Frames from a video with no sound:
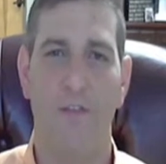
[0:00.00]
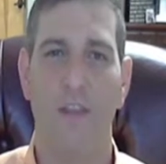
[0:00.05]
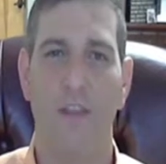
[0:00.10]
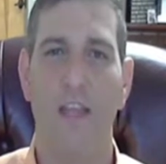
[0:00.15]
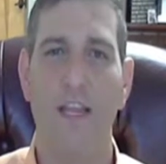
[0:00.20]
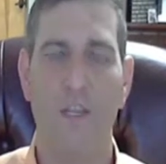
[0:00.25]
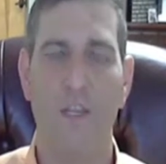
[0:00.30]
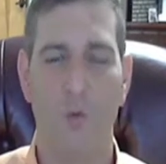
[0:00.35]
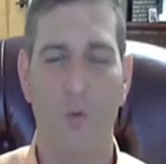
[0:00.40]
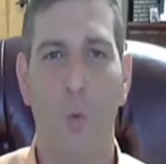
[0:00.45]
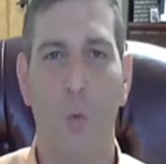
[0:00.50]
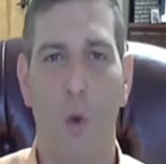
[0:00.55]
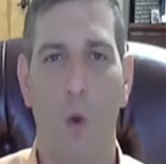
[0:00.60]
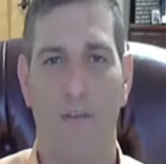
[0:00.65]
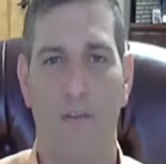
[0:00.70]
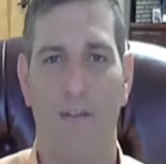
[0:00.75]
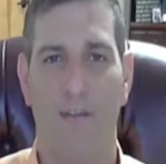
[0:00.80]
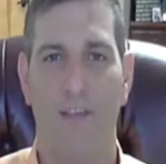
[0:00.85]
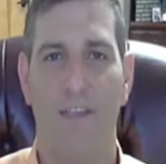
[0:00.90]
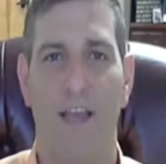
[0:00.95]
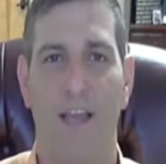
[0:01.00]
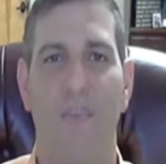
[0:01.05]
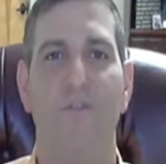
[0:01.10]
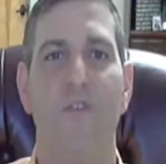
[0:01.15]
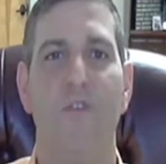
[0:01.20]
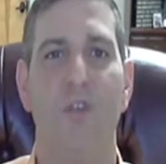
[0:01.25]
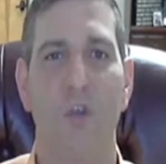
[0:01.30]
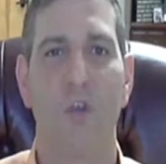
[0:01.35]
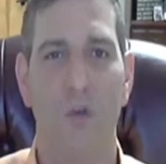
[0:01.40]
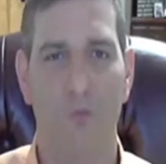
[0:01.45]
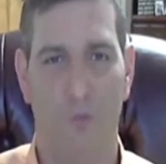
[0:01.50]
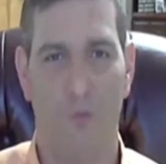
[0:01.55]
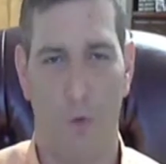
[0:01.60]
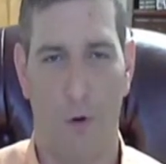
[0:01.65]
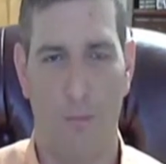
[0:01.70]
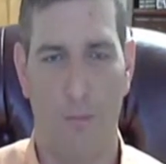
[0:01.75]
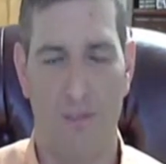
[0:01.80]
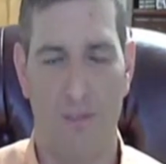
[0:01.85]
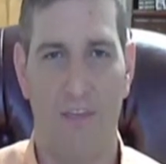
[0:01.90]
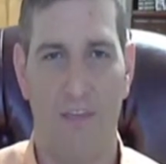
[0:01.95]
each one of us have two
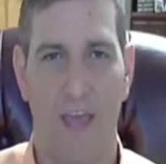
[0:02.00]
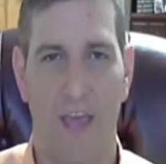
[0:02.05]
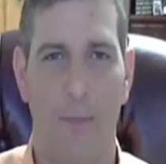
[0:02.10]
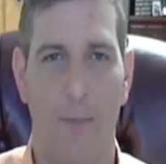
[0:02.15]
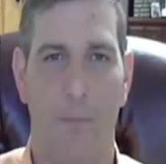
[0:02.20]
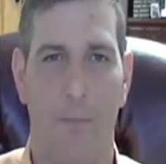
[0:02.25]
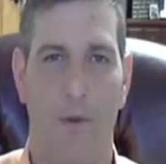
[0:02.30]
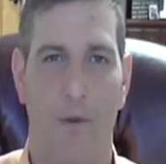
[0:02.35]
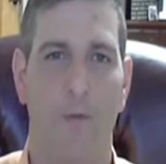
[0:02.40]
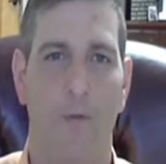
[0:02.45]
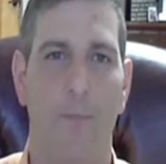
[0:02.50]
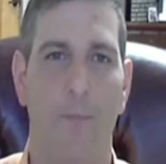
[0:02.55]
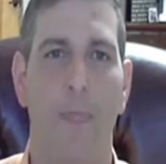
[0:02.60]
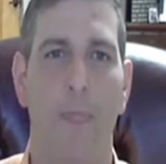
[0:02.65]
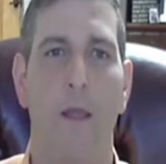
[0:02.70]
forms of capital.